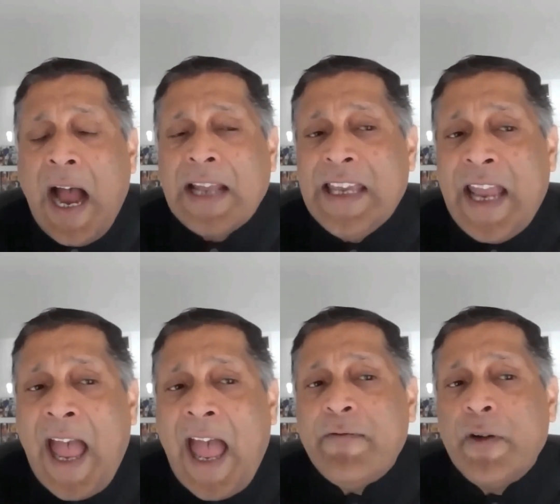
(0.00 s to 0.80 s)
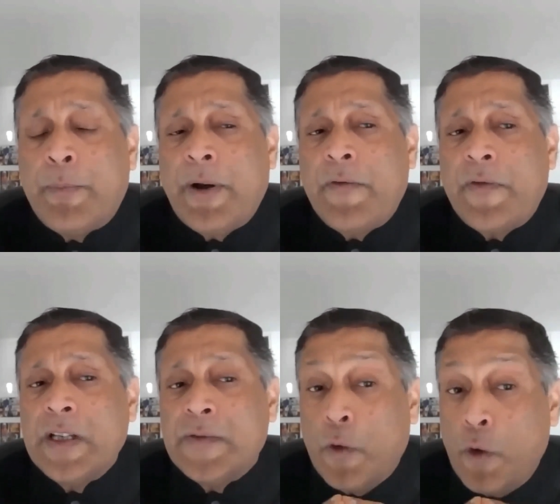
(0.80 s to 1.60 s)
I think, have a
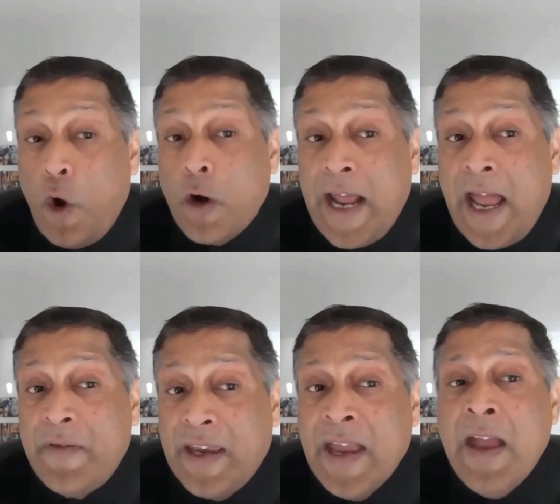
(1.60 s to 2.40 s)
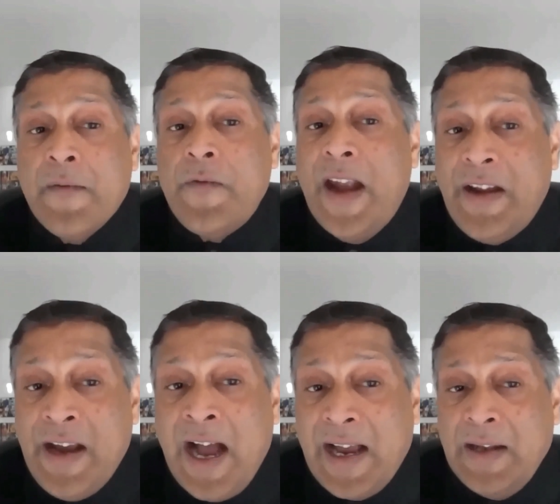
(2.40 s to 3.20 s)
preference for not having very
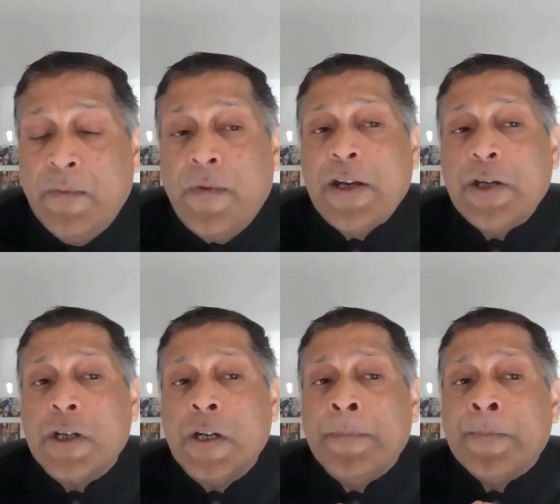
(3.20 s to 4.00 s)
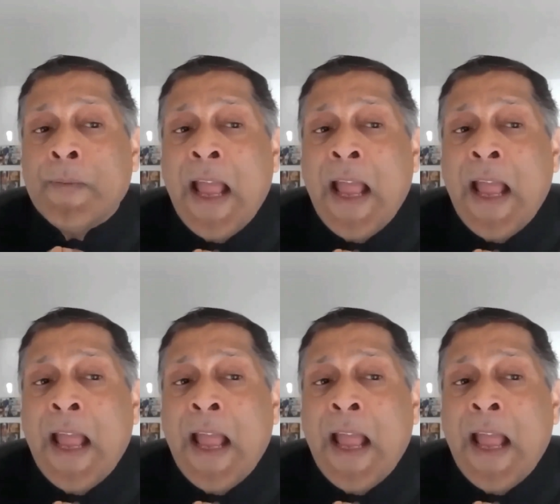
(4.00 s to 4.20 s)
high inflation.